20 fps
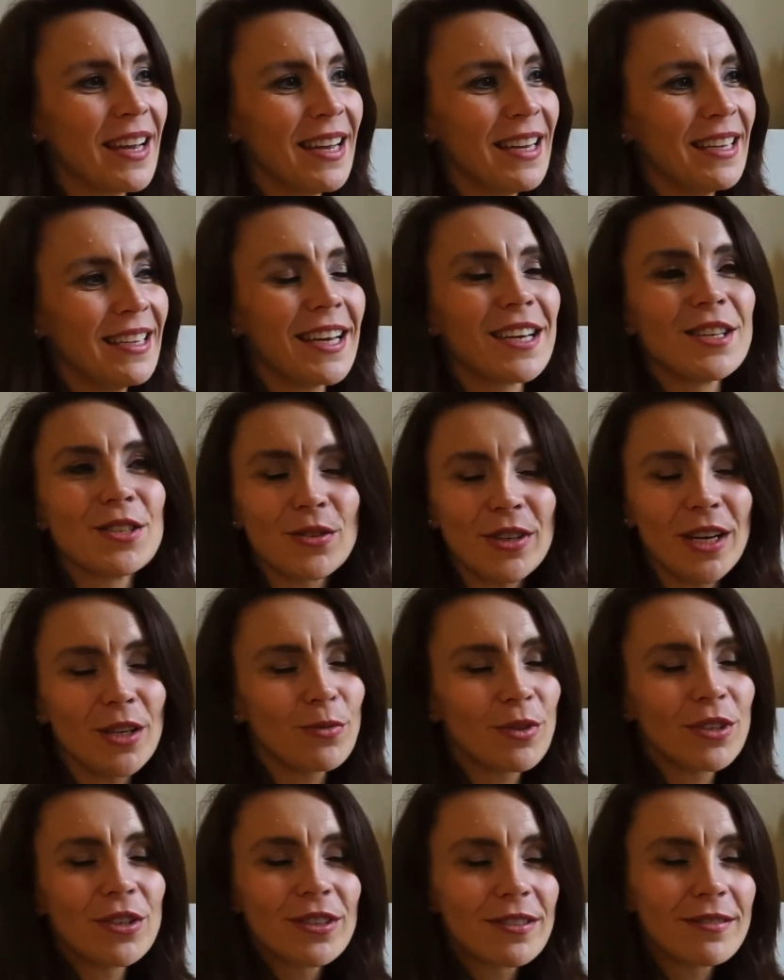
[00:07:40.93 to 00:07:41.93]
Yeah, so that
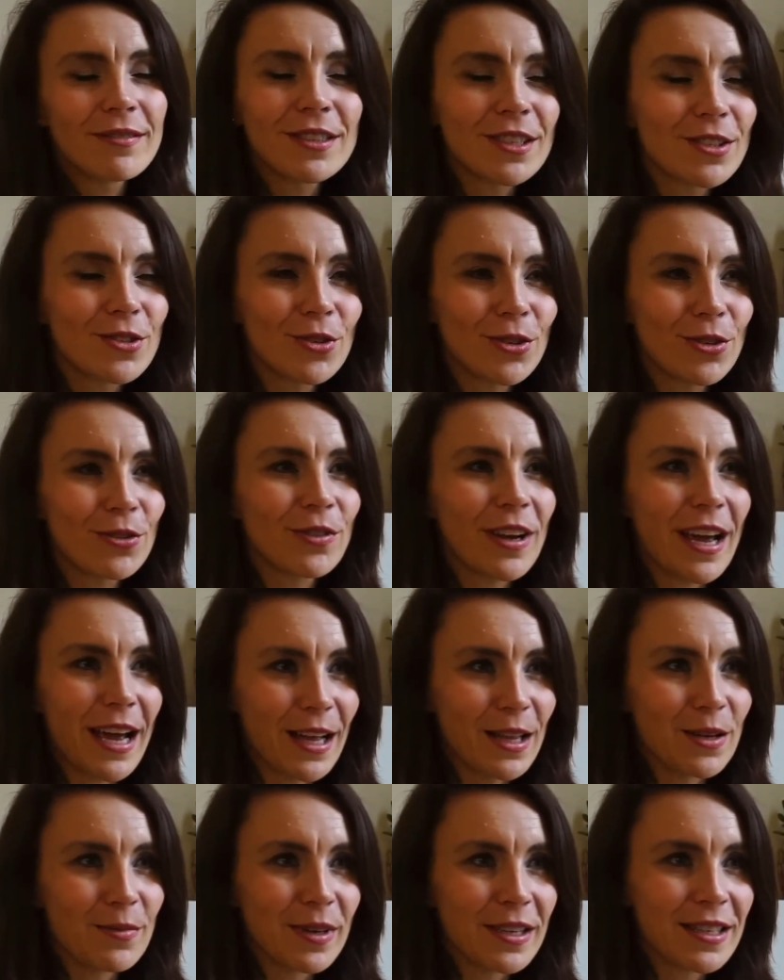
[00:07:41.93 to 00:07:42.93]
were the sort of
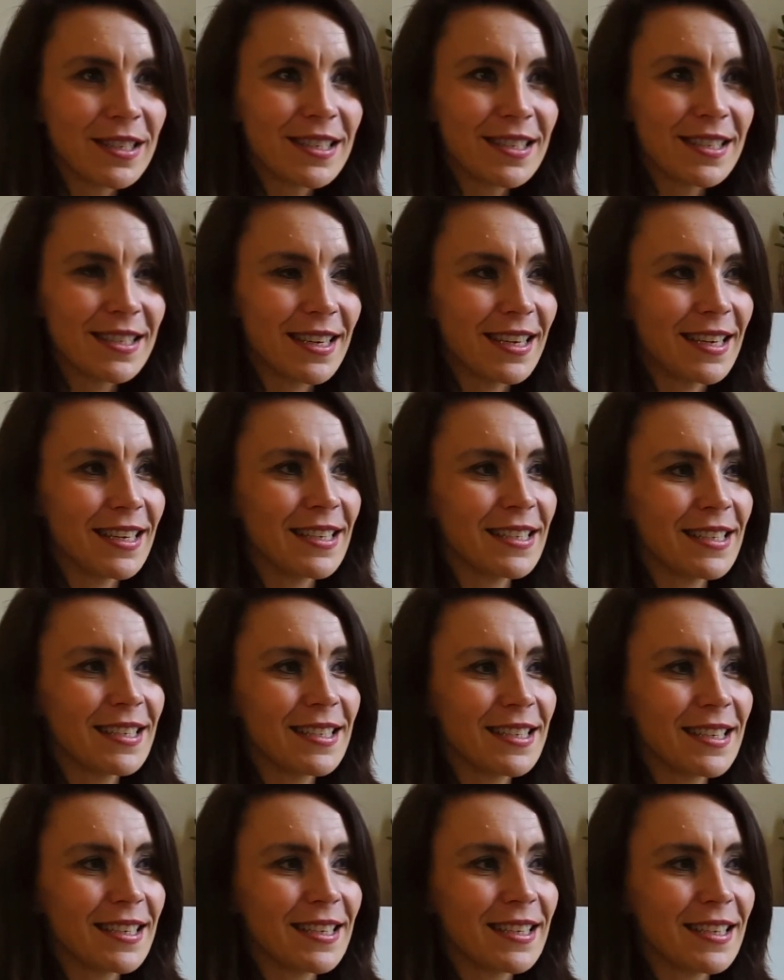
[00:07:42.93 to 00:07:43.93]
elements, and
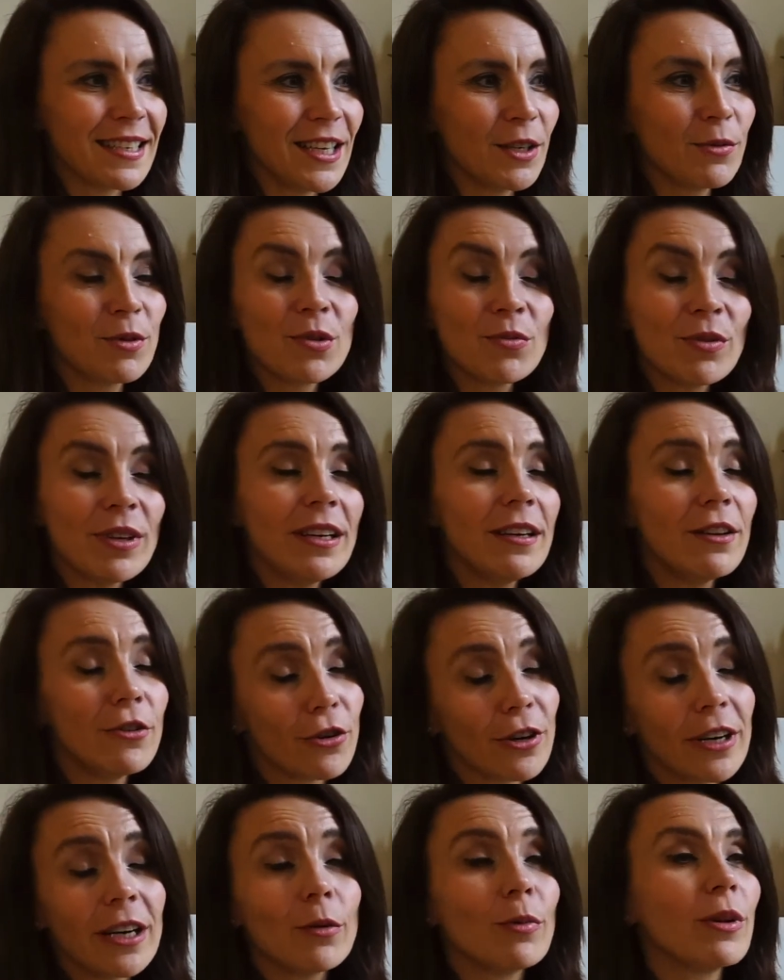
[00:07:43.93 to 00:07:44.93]
it was really
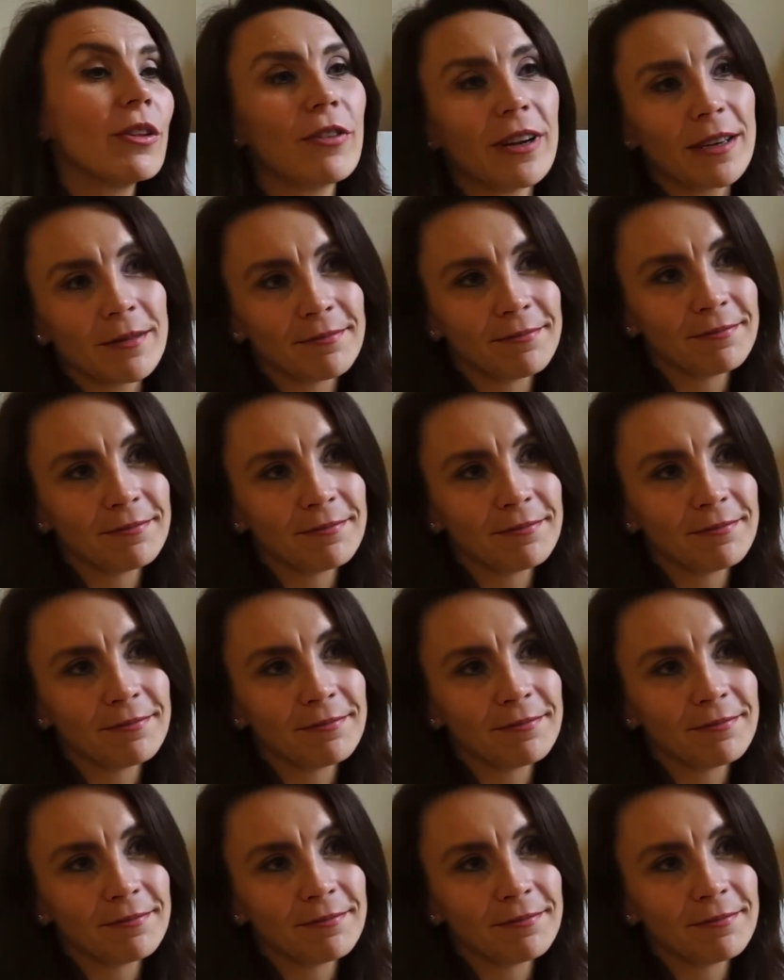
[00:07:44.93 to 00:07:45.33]
learning with fun.